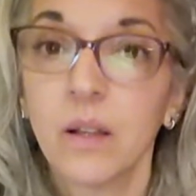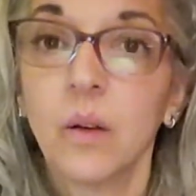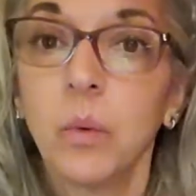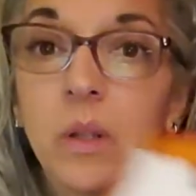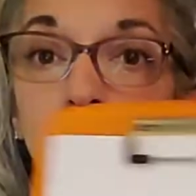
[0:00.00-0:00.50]

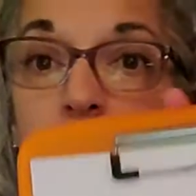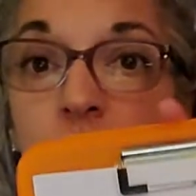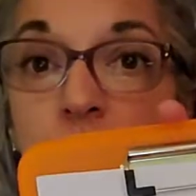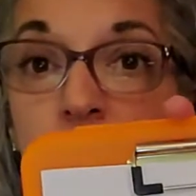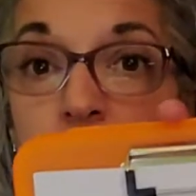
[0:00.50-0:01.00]
with the one
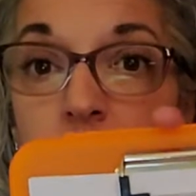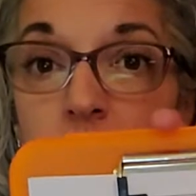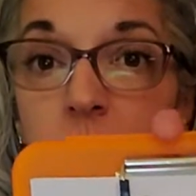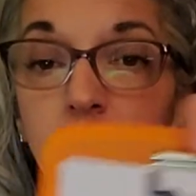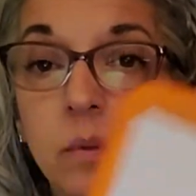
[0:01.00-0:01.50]
you drew.
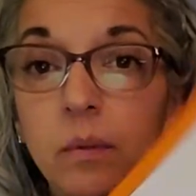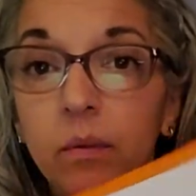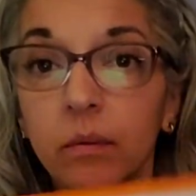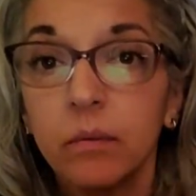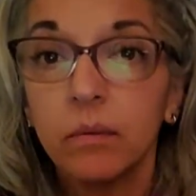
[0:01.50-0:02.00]

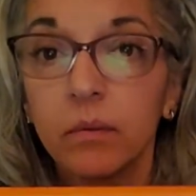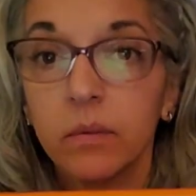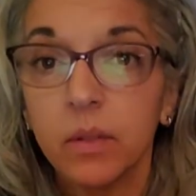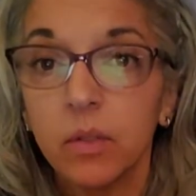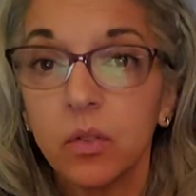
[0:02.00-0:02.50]

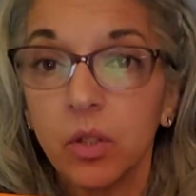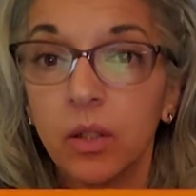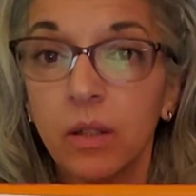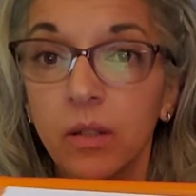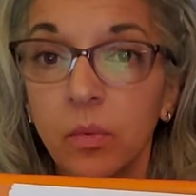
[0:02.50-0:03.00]
Just turn
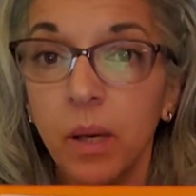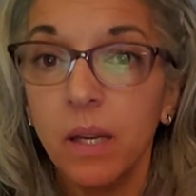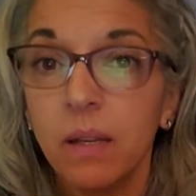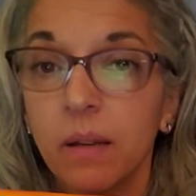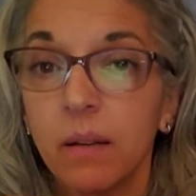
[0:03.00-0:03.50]
it this way.
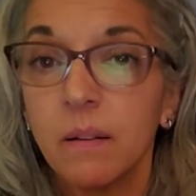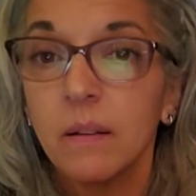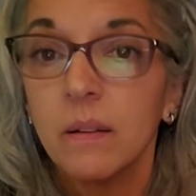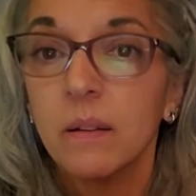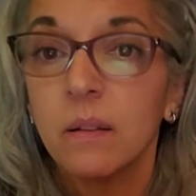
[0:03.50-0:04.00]

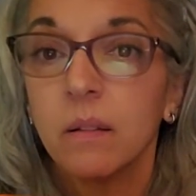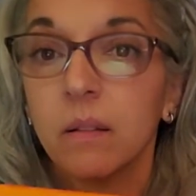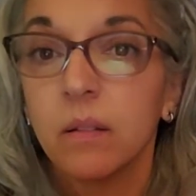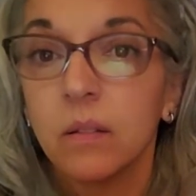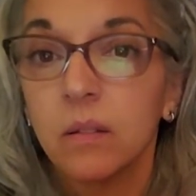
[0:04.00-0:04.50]

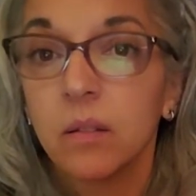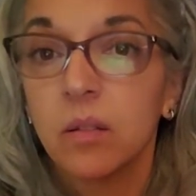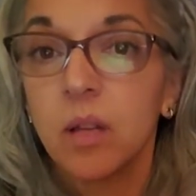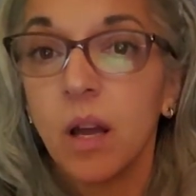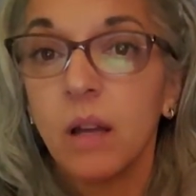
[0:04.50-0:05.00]

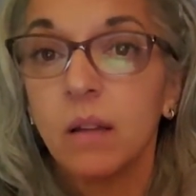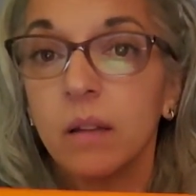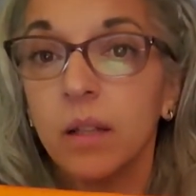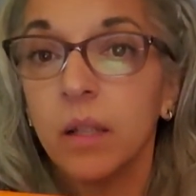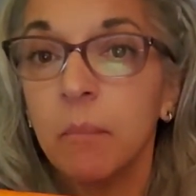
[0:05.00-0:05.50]
Start
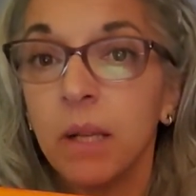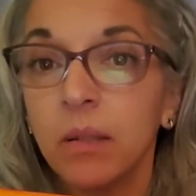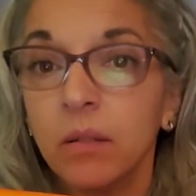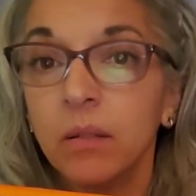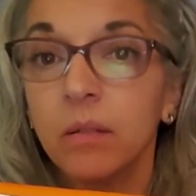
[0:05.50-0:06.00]
in the
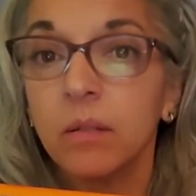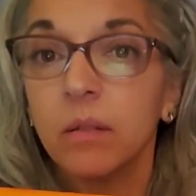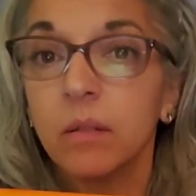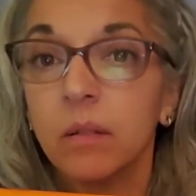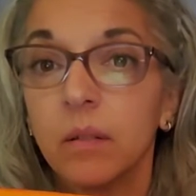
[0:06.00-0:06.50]
middle.
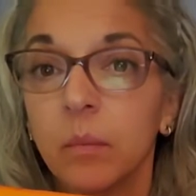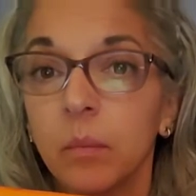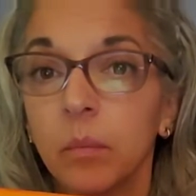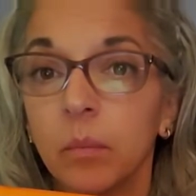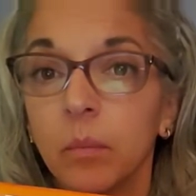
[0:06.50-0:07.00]

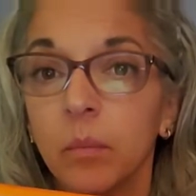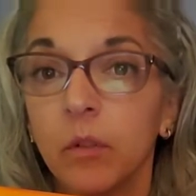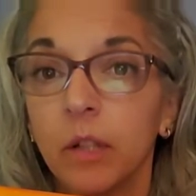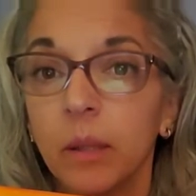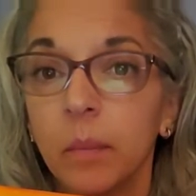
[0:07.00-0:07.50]

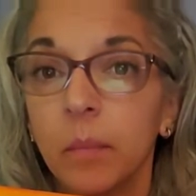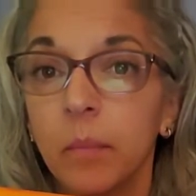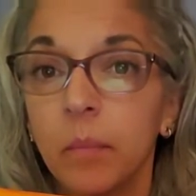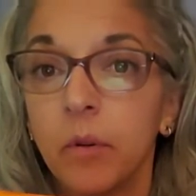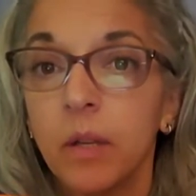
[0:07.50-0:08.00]
Right?
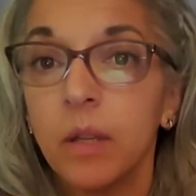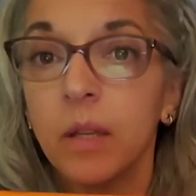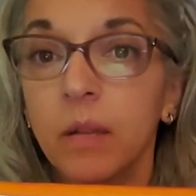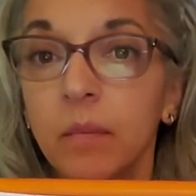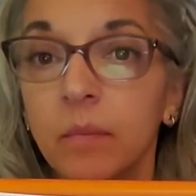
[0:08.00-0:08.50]
Breathe in